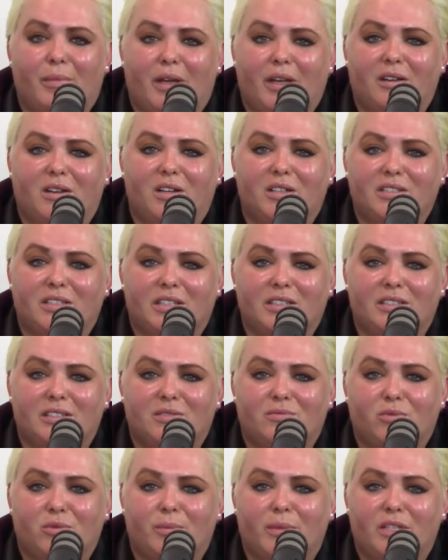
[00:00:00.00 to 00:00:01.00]
my contact
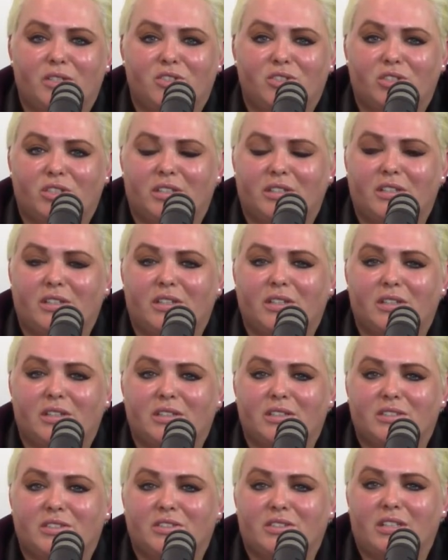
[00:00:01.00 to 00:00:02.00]
information.
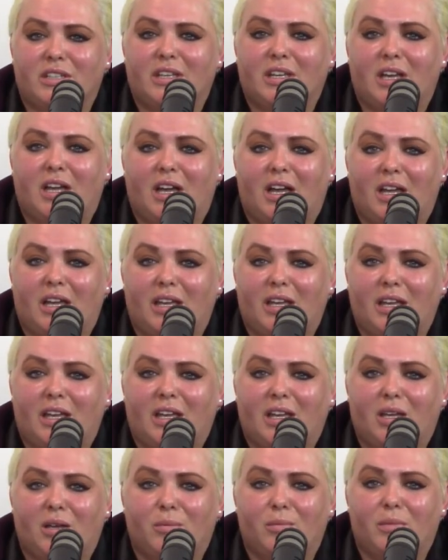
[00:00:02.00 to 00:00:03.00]
Let's see. I
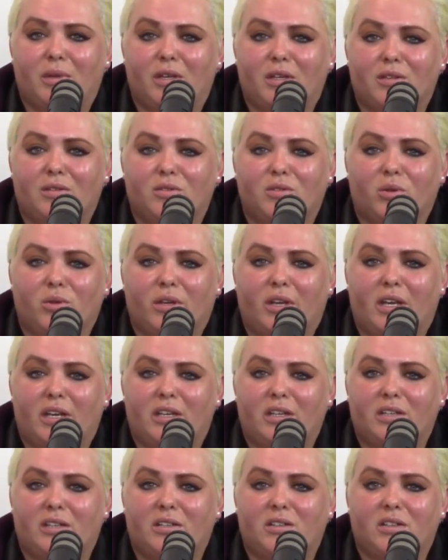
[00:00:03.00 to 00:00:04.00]
am uh,
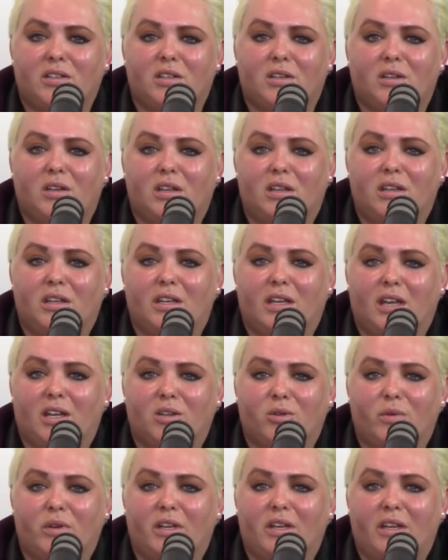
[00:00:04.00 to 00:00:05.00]
located in the
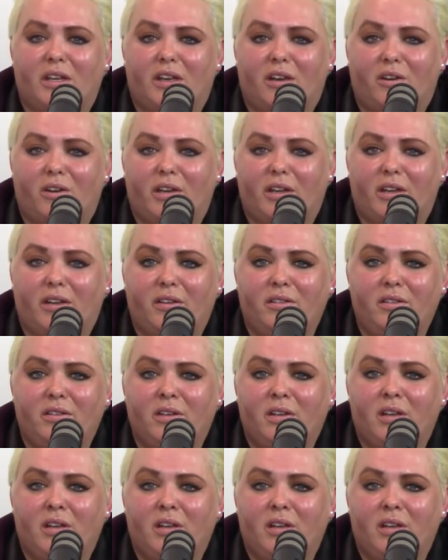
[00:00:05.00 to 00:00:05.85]
Galleria area,